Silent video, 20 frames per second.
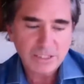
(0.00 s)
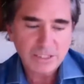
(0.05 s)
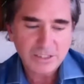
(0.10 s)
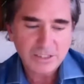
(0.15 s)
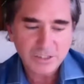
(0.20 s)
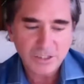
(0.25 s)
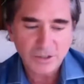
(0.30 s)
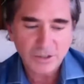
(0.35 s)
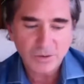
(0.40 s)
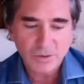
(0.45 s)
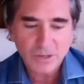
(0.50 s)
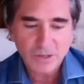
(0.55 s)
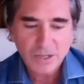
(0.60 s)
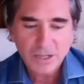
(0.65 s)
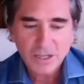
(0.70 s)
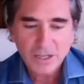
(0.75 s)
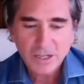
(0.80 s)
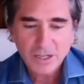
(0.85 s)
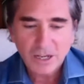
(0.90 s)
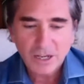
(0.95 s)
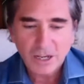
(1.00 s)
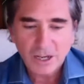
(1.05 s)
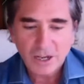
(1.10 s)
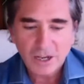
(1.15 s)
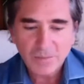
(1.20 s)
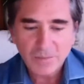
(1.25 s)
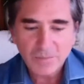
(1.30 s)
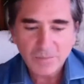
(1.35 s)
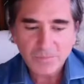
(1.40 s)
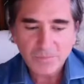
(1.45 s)
So,
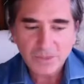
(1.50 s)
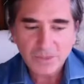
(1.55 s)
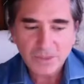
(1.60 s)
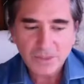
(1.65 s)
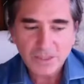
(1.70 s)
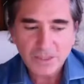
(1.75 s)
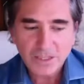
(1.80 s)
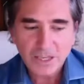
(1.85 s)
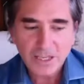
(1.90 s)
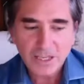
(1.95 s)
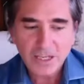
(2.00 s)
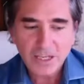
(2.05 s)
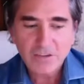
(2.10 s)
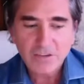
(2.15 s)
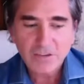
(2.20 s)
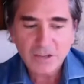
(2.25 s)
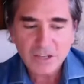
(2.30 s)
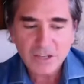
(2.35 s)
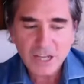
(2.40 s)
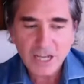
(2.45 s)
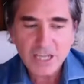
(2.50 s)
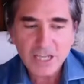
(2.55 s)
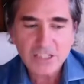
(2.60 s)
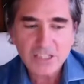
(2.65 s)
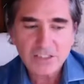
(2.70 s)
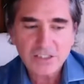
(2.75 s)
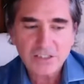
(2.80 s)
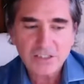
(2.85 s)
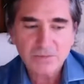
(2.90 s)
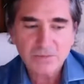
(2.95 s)
and it's a
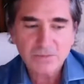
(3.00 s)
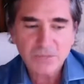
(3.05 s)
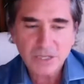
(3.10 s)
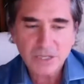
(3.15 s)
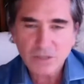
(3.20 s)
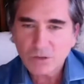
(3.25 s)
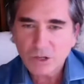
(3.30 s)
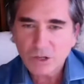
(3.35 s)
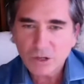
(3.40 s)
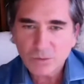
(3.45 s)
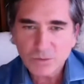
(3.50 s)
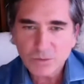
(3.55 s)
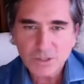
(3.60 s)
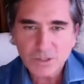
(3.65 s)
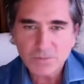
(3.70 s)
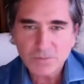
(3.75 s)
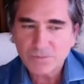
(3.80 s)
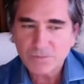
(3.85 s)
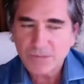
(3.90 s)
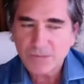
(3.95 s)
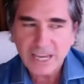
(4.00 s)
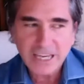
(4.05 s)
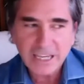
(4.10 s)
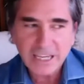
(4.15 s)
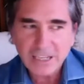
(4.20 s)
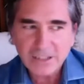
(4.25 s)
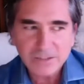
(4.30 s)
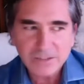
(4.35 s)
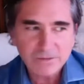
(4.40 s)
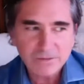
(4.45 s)
nice big room with a
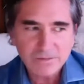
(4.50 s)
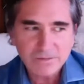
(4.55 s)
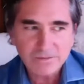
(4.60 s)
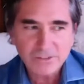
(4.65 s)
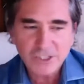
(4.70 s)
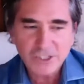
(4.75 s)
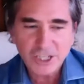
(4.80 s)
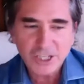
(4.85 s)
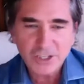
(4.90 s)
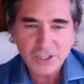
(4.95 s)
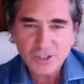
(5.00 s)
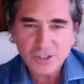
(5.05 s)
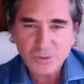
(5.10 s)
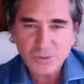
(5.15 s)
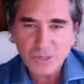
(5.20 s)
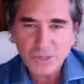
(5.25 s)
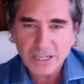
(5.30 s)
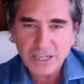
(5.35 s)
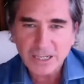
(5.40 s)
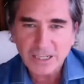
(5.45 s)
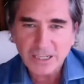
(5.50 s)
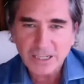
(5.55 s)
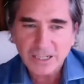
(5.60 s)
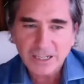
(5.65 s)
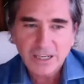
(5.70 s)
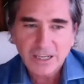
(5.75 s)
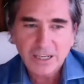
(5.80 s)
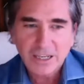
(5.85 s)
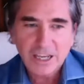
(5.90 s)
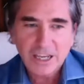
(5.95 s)
hanging chair swing.
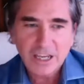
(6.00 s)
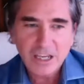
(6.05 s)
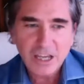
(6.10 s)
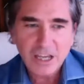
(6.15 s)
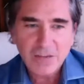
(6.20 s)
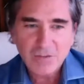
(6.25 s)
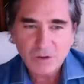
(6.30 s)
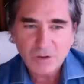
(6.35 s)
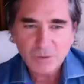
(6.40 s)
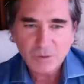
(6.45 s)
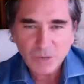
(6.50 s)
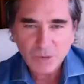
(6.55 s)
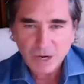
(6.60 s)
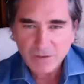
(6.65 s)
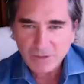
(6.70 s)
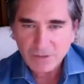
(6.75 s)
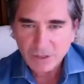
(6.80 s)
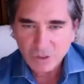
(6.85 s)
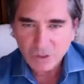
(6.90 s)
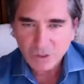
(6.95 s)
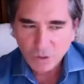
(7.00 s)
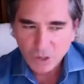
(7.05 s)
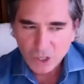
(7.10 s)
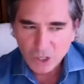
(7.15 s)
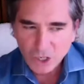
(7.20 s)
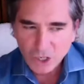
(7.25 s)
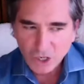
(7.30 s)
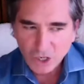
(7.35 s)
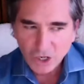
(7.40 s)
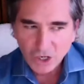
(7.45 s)
You have a private
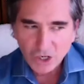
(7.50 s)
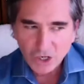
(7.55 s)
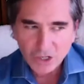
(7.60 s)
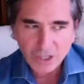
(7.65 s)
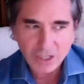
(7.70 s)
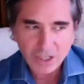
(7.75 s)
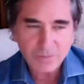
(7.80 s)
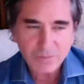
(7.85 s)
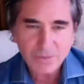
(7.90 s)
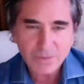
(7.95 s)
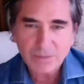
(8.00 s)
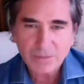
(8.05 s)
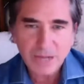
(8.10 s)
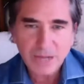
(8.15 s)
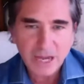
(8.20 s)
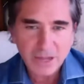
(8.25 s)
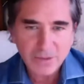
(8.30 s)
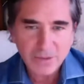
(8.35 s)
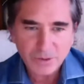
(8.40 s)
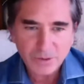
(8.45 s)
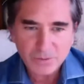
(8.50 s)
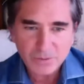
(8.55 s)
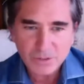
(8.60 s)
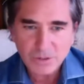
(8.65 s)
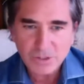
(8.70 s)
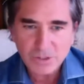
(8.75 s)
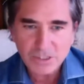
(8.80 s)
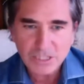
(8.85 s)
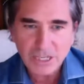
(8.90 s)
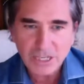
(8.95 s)
courtyard and a big bathroom. So
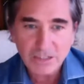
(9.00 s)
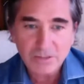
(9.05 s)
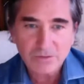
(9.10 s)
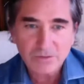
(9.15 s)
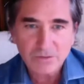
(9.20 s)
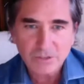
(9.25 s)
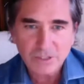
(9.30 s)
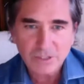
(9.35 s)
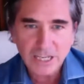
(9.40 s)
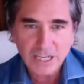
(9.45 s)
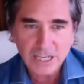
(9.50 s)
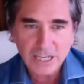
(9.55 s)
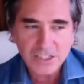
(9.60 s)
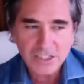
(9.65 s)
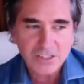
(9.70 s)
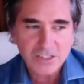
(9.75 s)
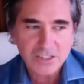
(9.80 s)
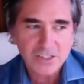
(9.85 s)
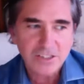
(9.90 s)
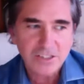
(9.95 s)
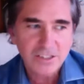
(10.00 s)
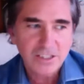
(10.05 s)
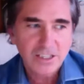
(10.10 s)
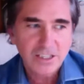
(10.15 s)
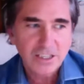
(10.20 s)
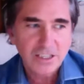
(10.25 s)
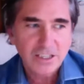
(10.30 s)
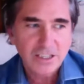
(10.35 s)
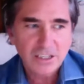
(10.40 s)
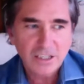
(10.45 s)
it's kind of, guests
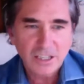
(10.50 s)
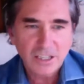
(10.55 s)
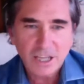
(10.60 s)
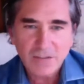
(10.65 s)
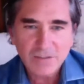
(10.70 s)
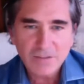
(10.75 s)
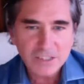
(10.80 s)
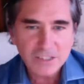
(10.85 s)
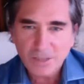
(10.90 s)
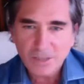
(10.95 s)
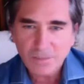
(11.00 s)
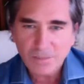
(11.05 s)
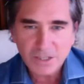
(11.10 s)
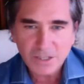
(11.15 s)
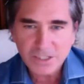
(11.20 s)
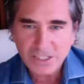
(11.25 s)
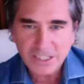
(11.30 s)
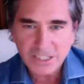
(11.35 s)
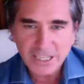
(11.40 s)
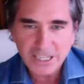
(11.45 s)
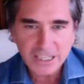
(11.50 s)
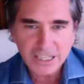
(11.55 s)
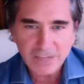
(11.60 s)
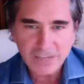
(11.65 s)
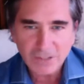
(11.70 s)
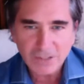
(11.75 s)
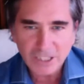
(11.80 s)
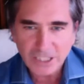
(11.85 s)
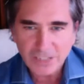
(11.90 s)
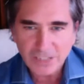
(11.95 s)
love it so much that they
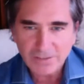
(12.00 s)
never leave.